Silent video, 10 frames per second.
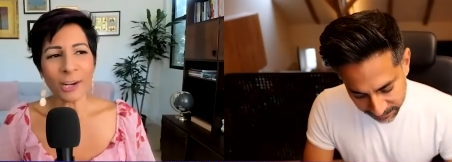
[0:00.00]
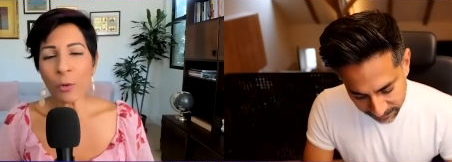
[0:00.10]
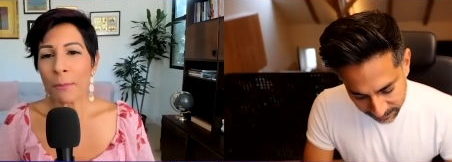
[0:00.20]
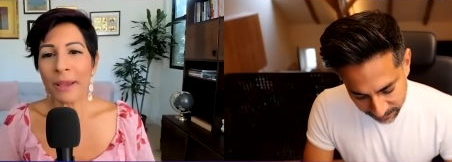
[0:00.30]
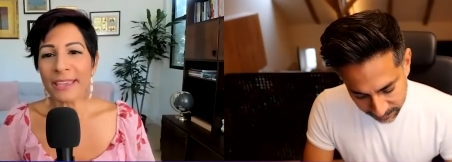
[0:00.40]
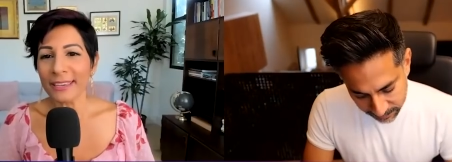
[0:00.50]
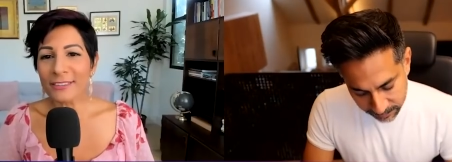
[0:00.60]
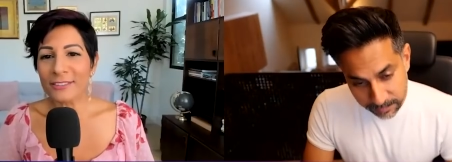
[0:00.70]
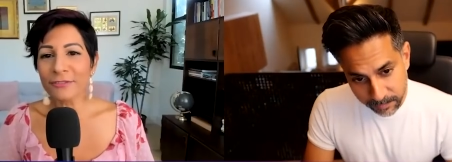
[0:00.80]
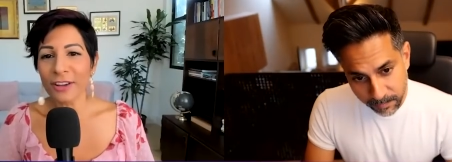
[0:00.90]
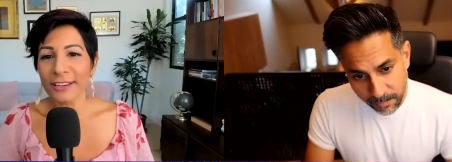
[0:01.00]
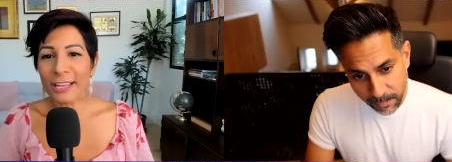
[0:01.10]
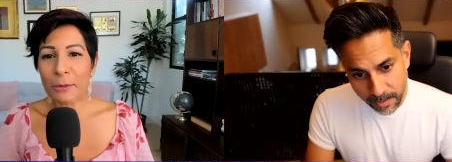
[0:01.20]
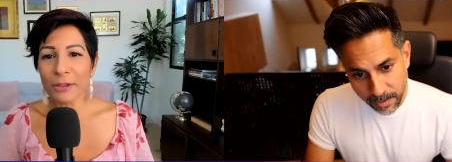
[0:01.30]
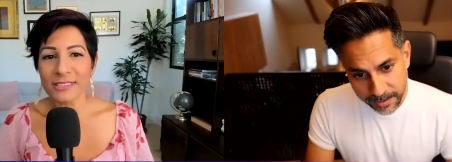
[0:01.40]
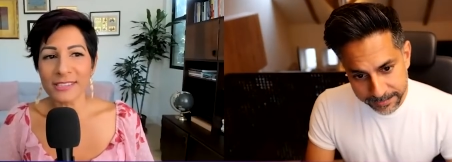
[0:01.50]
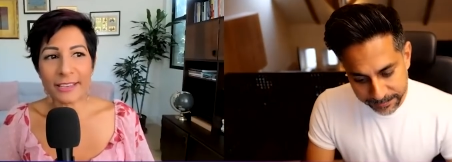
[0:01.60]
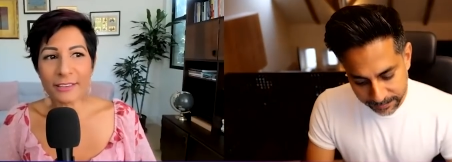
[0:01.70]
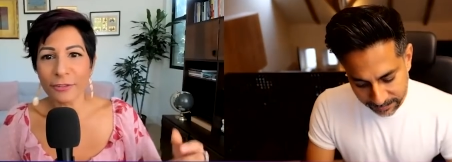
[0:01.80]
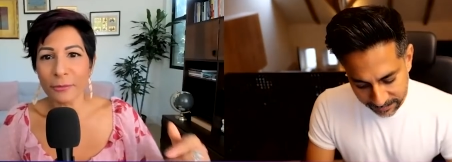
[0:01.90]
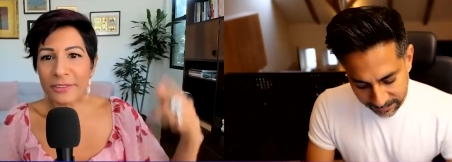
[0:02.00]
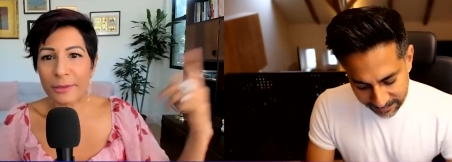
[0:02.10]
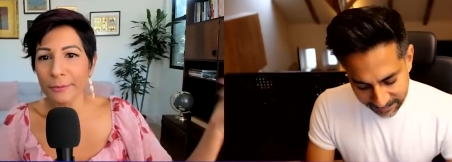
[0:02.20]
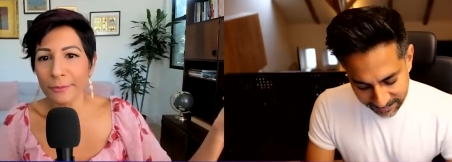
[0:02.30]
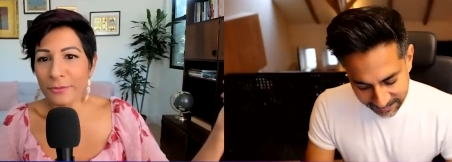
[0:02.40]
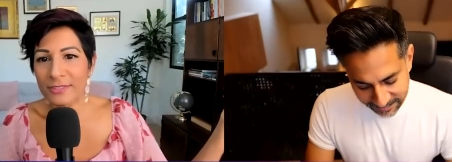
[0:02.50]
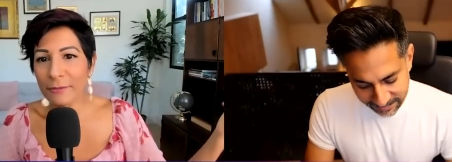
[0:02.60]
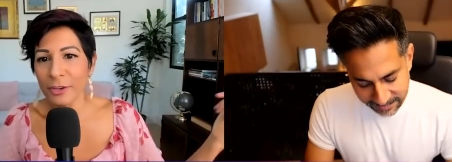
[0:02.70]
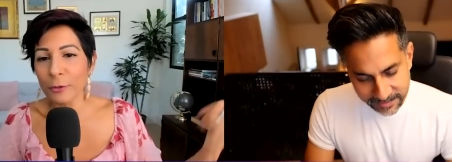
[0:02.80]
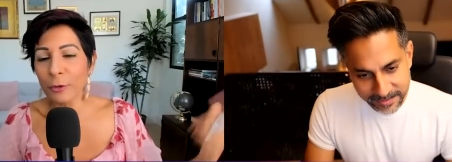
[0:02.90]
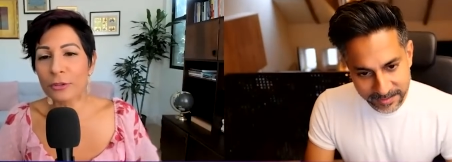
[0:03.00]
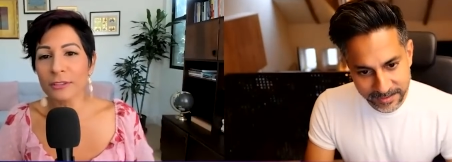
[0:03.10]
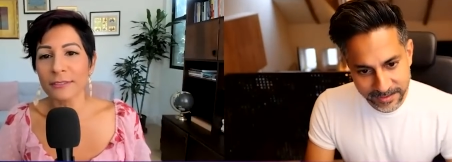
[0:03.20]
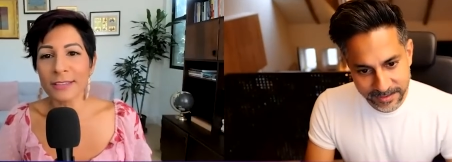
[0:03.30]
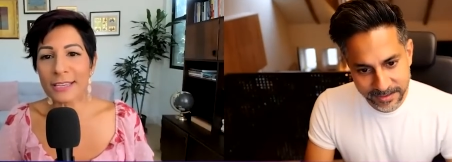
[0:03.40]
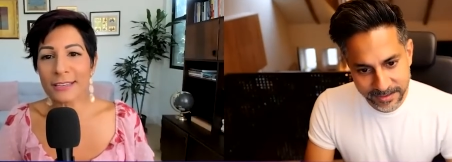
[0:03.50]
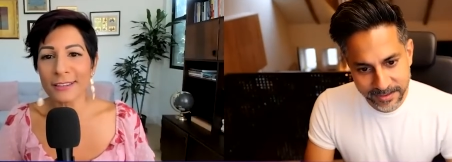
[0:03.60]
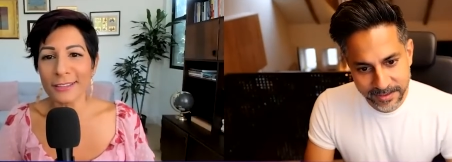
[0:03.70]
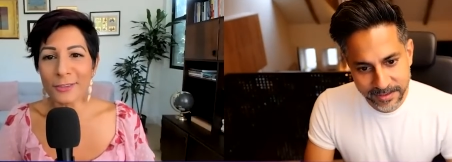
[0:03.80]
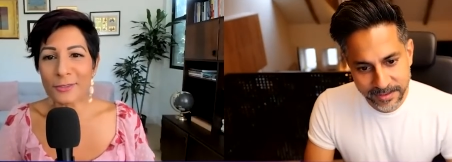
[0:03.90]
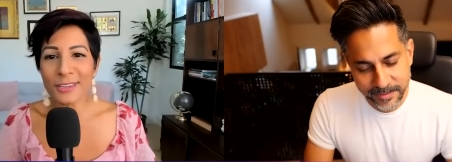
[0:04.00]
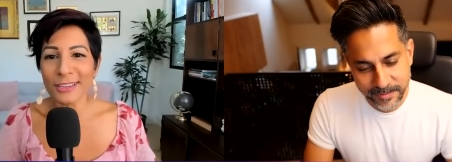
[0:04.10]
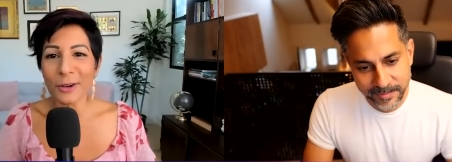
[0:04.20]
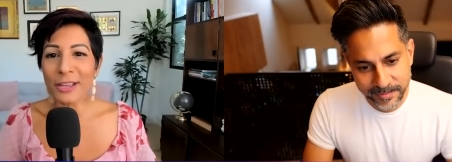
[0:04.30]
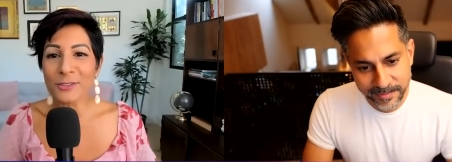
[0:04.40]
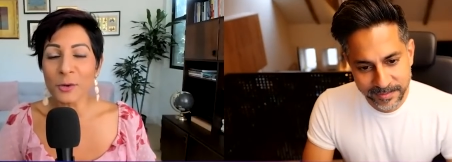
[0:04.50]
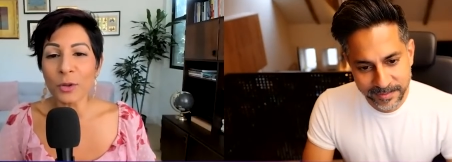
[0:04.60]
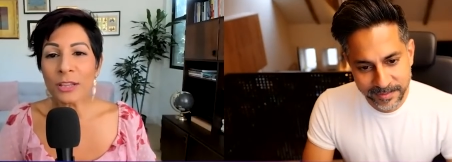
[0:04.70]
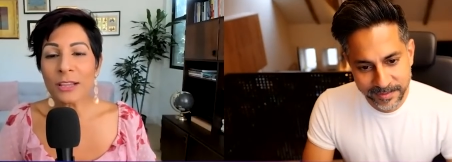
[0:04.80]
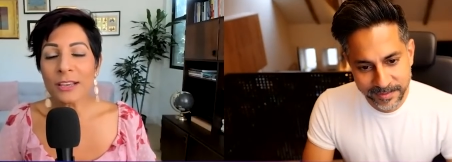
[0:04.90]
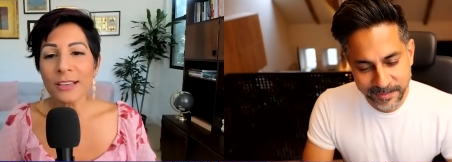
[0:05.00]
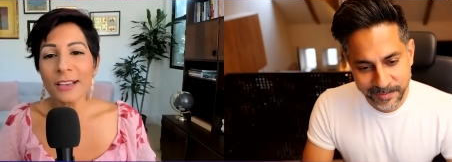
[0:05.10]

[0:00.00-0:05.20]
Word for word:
Speaker 1: don't want my kids to find out about sex from some 7-year-old kid at school.